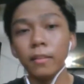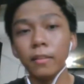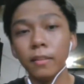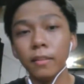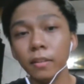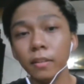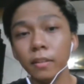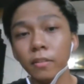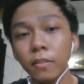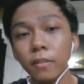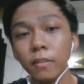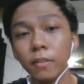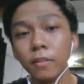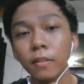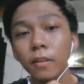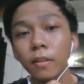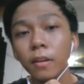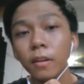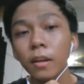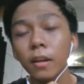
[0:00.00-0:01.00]

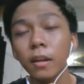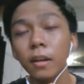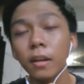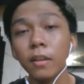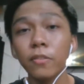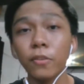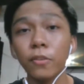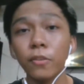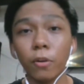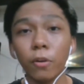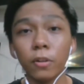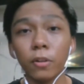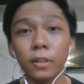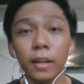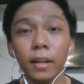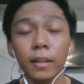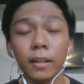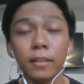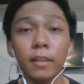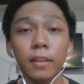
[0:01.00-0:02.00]
this is called
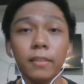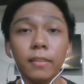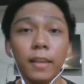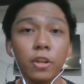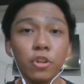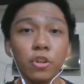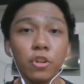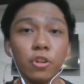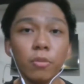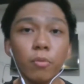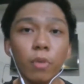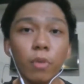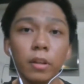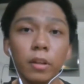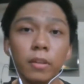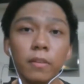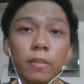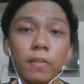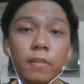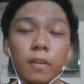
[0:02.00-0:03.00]
the tension
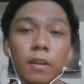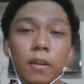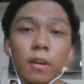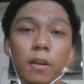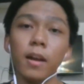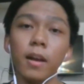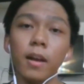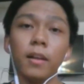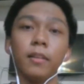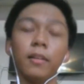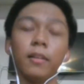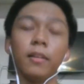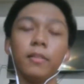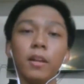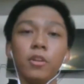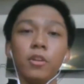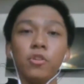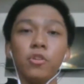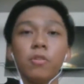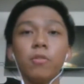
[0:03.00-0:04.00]
rods. The
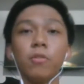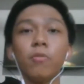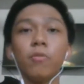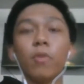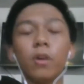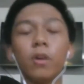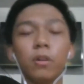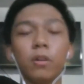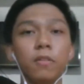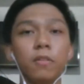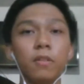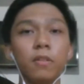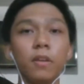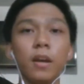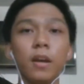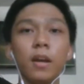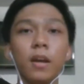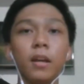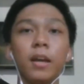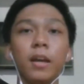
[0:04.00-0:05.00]
tension rods
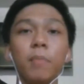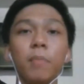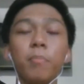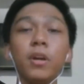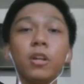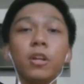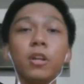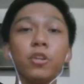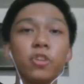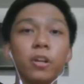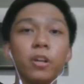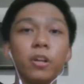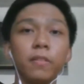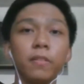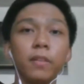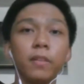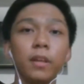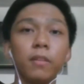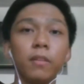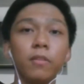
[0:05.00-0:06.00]
can be
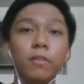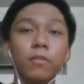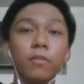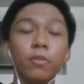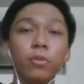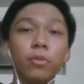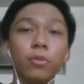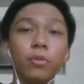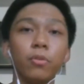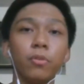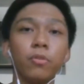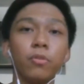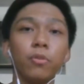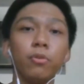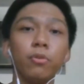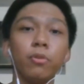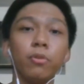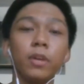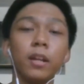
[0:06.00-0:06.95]
adjusted so you